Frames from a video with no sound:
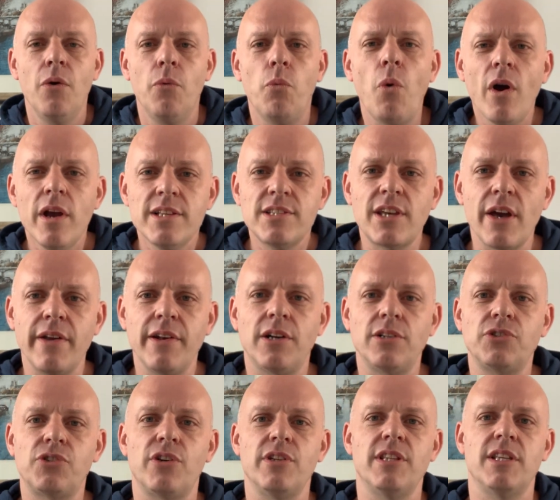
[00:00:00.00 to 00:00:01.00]
What is going
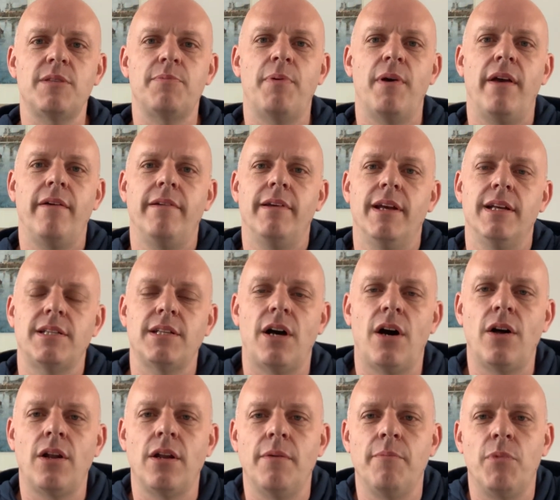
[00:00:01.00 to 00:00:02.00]
on during this period
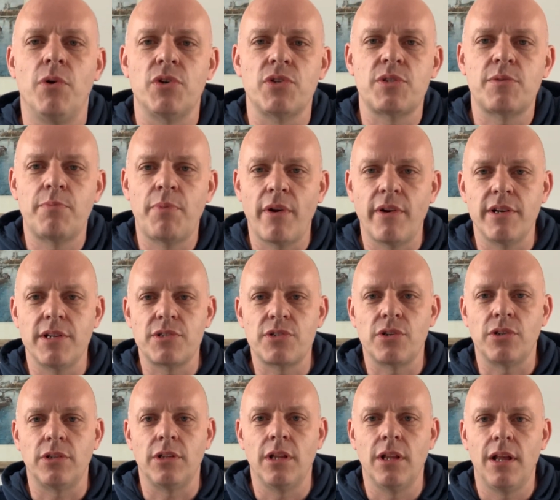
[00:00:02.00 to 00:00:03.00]
on a more
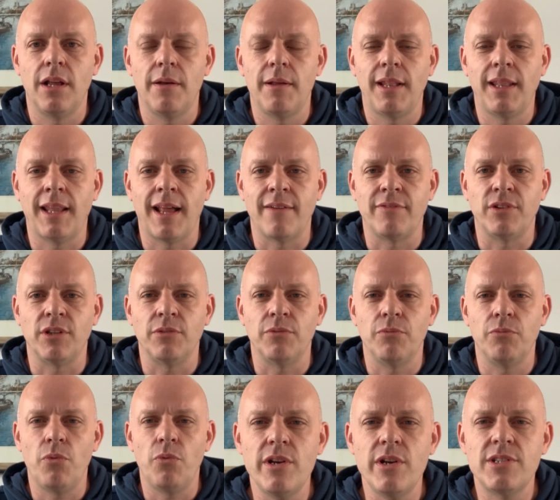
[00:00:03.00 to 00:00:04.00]
spiritual level?
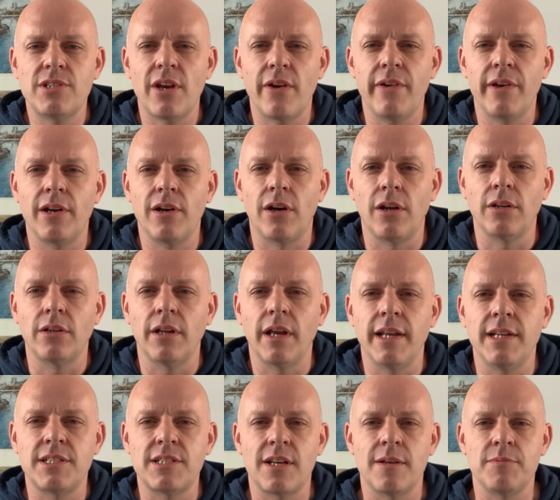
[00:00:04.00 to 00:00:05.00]
is going on
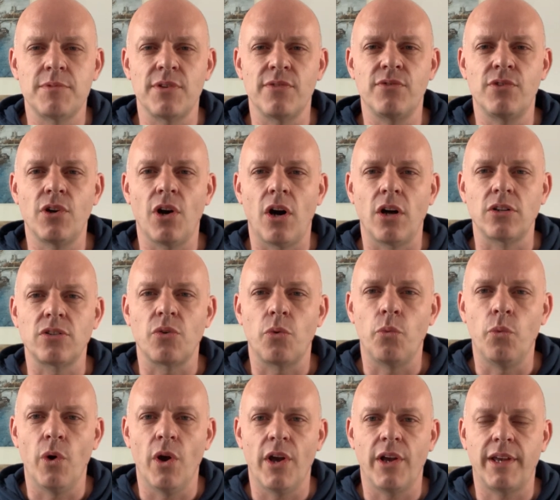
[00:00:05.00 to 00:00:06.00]
in terms of God
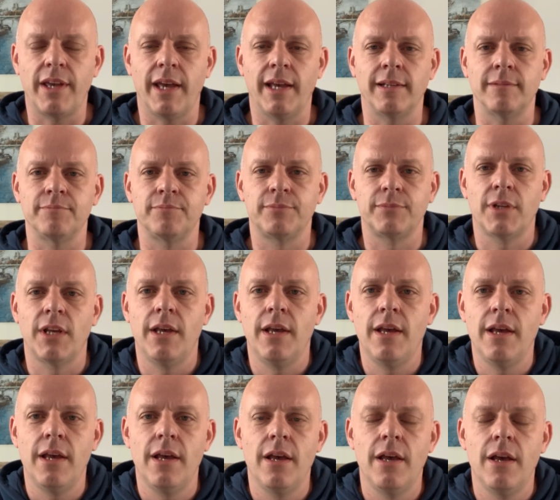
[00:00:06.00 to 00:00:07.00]
working?
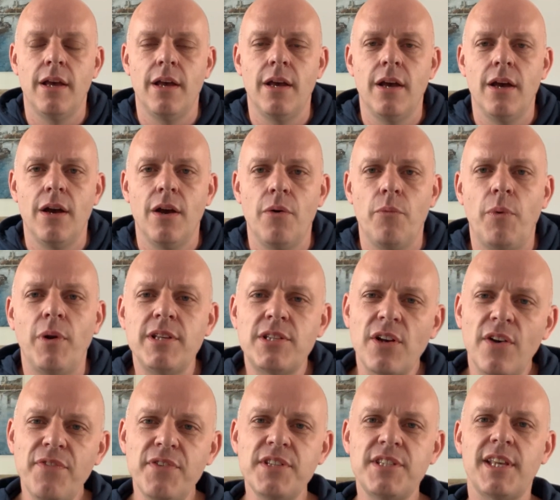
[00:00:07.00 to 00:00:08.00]
Well, it's
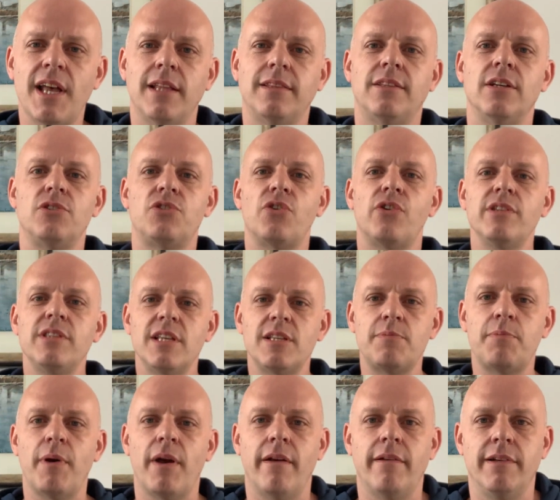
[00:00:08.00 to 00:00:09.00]
often said that during this
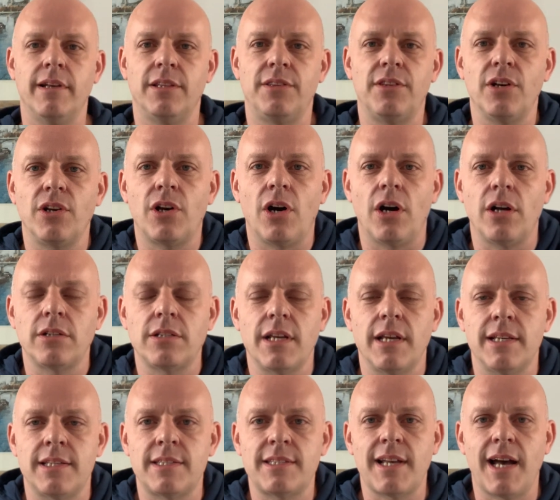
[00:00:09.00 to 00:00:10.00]
period that God
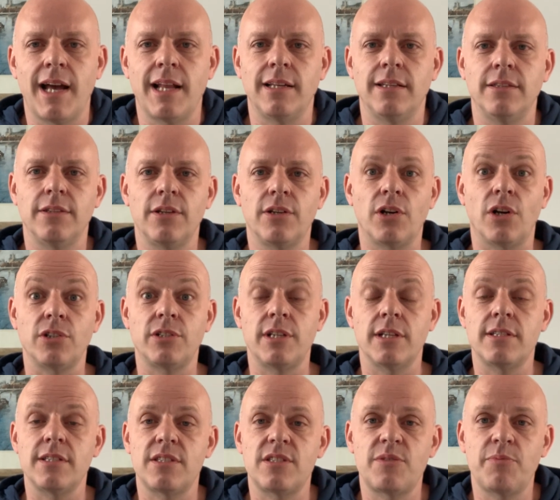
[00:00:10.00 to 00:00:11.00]
is silent, that God
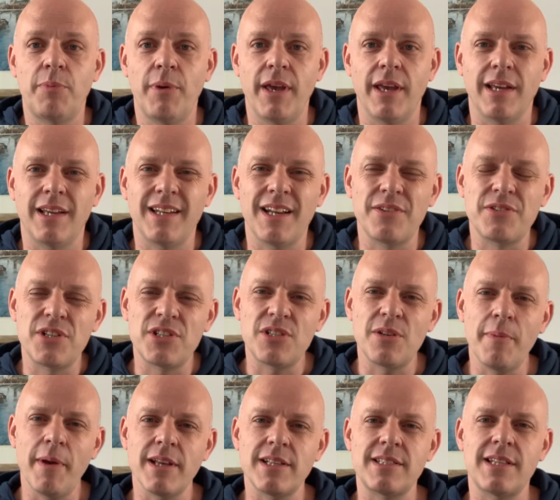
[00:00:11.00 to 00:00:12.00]
didn't speak. Now, to
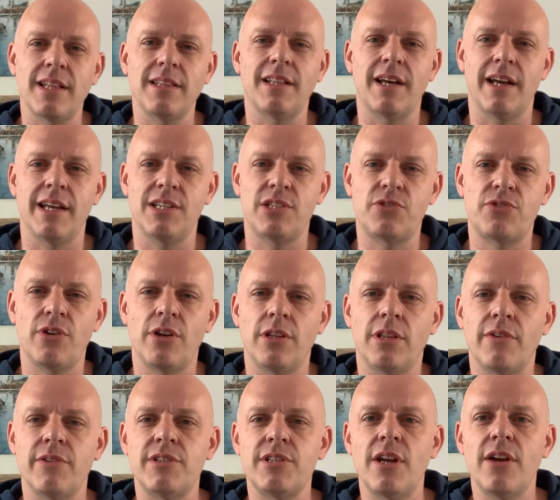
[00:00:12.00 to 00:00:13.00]
some extent that is true.
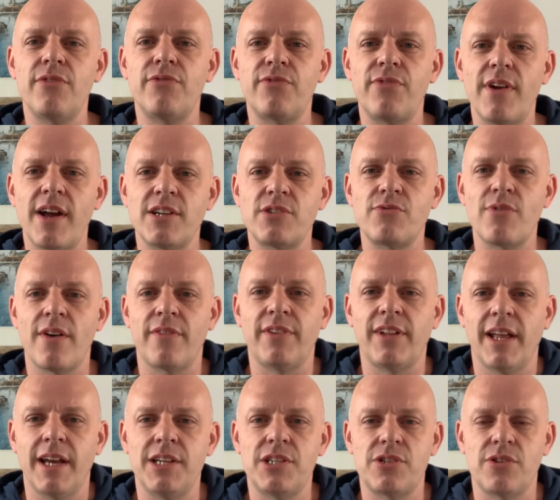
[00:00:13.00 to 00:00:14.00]
There is no fresh
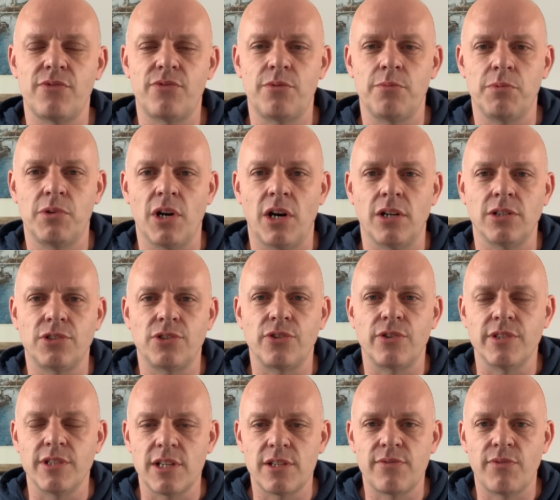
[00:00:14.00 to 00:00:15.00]
revelation from God
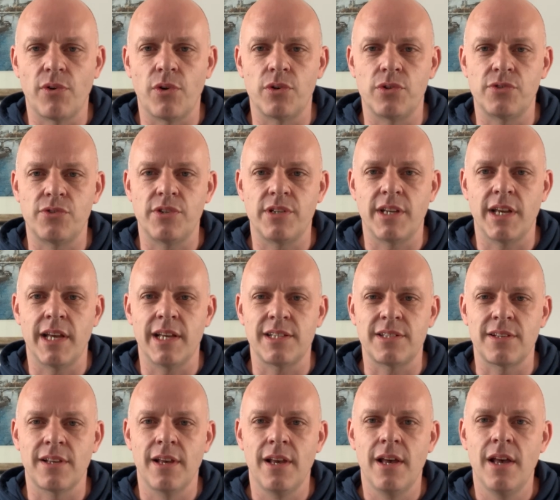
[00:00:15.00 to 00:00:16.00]
during this 400
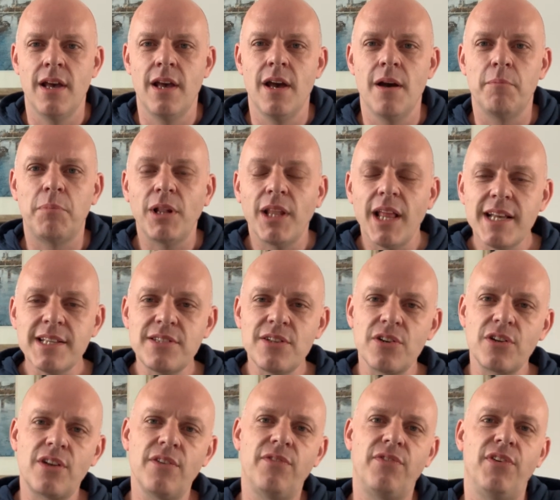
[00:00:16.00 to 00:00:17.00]
years. But let's
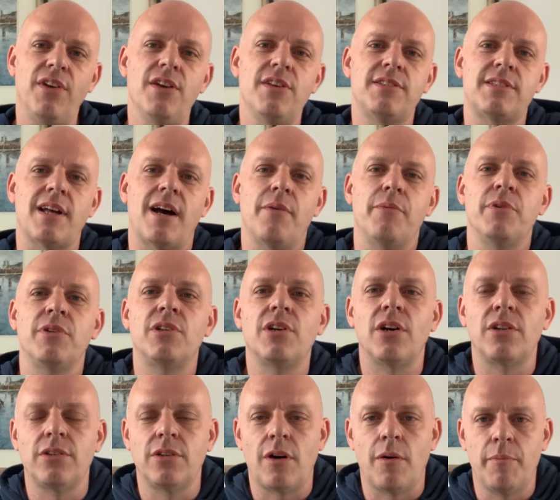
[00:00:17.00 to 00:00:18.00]
not confuse that with
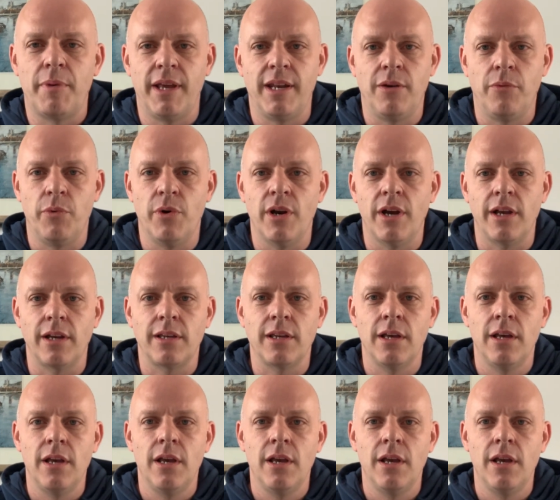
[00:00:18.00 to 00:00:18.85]
God not being at work.